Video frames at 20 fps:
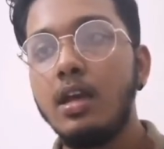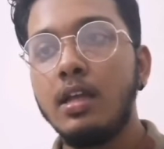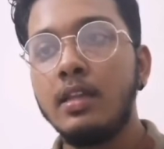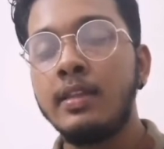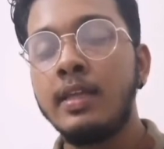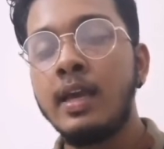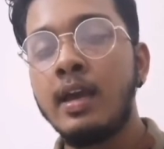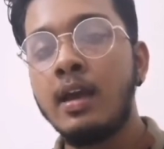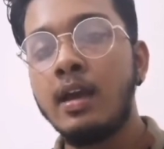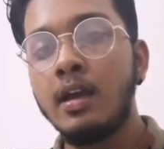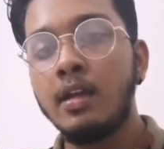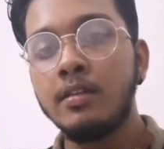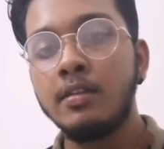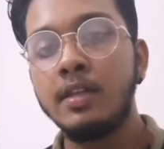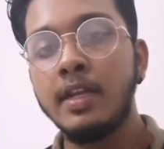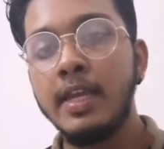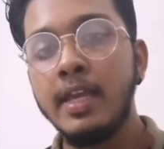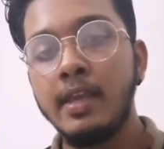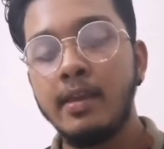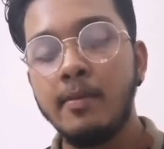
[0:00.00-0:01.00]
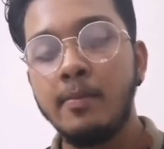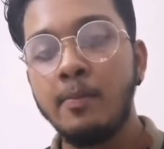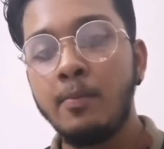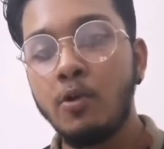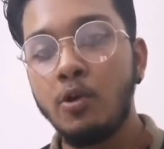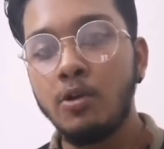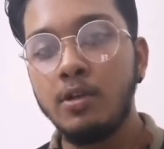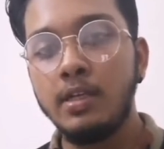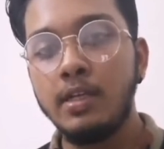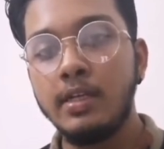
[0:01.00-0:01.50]
There are three
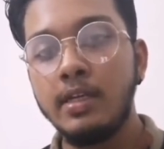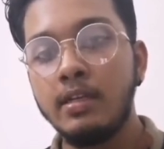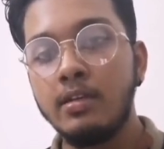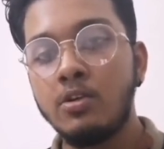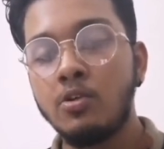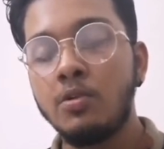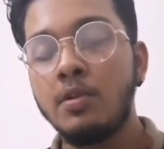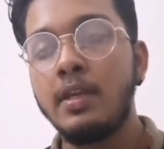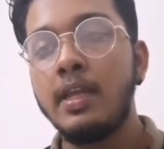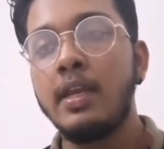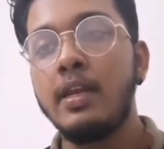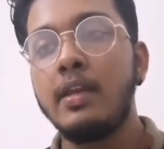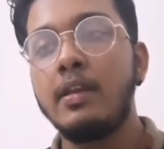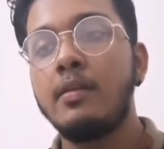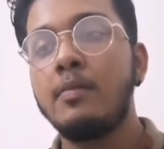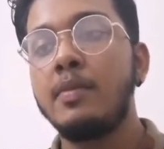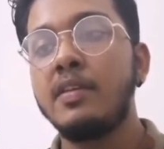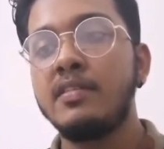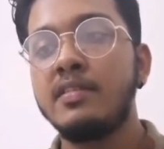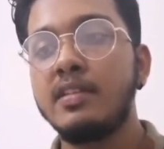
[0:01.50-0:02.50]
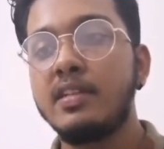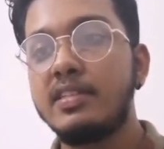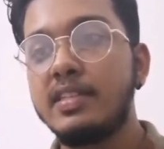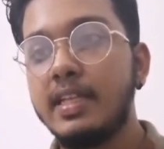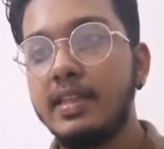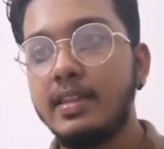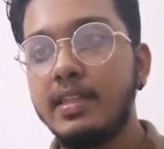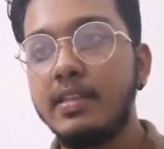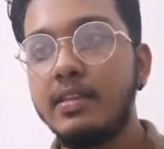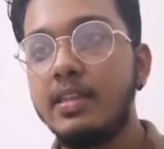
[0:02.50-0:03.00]
important content in business
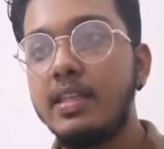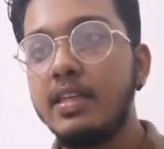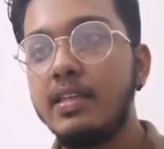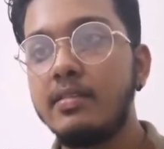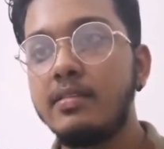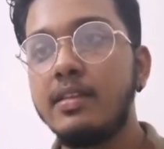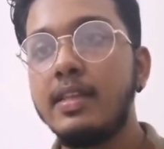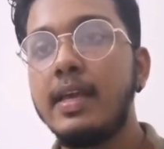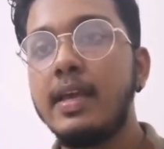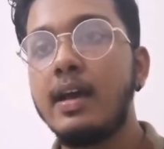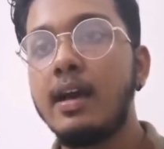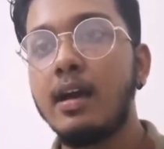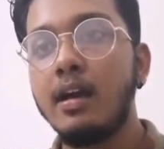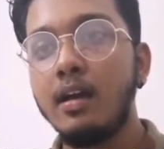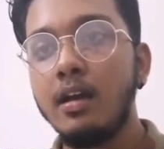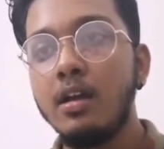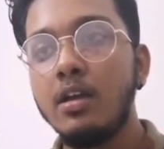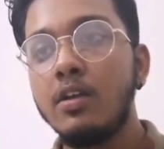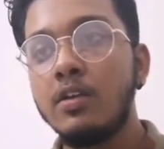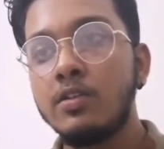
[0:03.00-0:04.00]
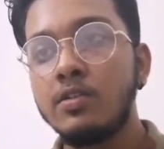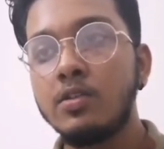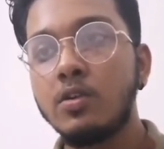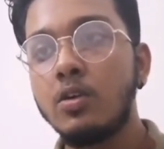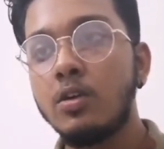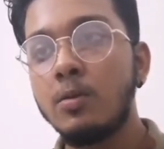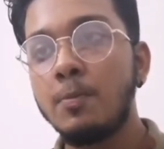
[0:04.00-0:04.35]
entities. They are sole